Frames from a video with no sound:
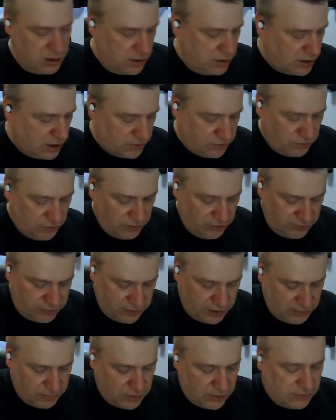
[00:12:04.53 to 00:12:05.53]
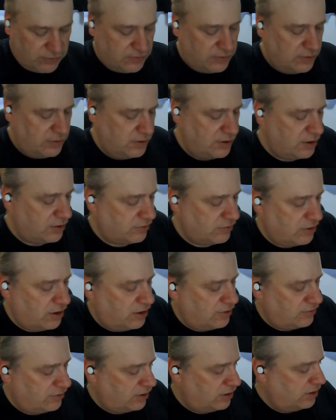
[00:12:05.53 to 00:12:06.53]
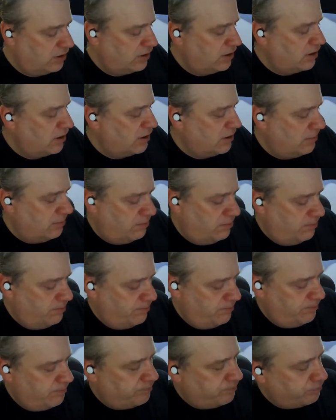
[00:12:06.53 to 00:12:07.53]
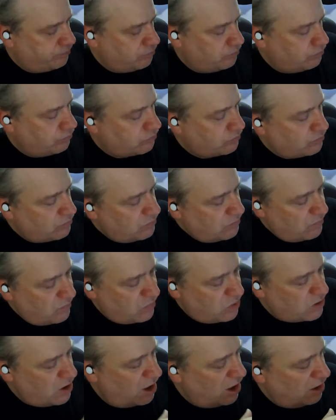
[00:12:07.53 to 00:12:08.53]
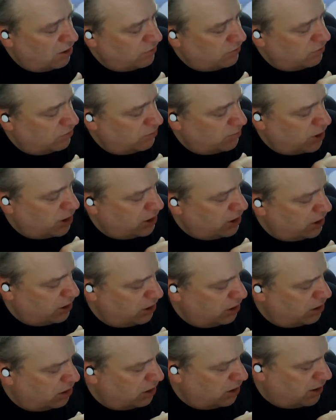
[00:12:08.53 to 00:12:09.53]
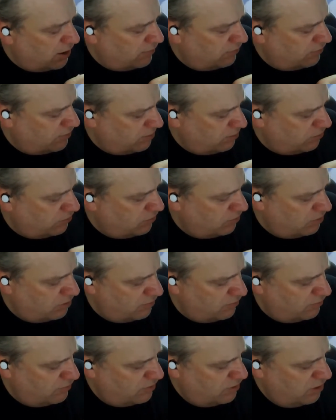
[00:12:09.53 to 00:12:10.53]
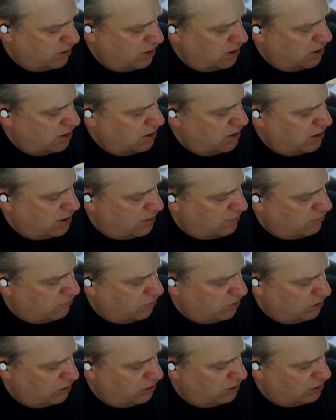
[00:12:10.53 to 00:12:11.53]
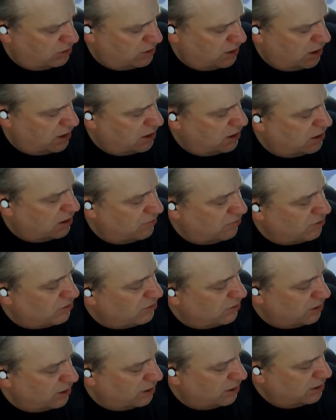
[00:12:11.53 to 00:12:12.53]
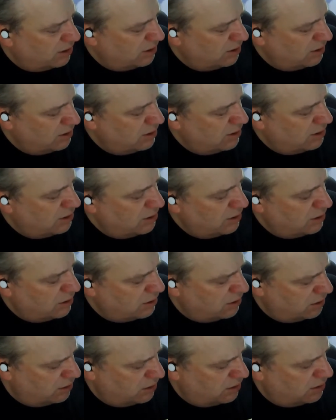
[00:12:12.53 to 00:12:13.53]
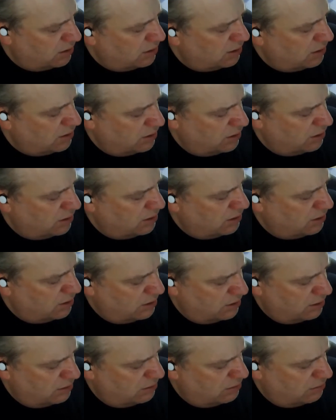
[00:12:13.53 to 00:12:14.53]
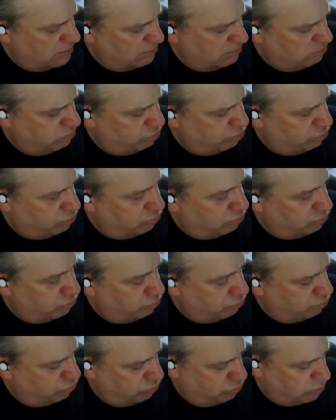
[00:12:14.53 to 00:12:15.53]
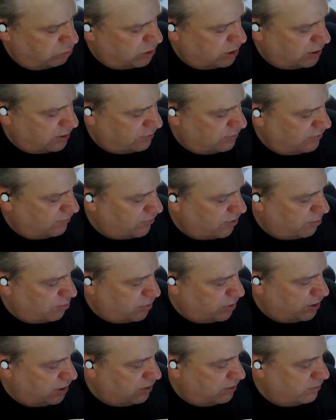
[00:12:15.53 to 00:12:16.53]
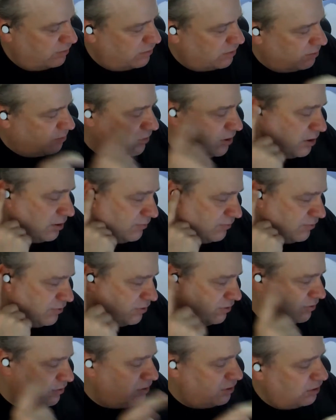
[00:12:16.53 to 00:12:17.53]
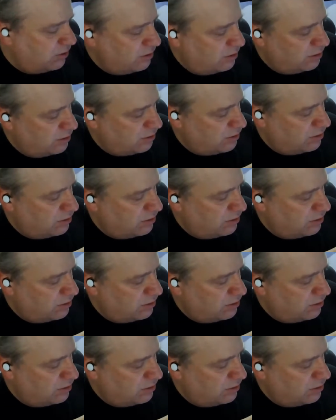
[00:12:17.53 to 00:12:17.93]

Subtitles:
That's really seamless. That's crazy. I'll assume on here I'll have some sort of. I haven't really looked at it, obviously. I guess if I play something first here.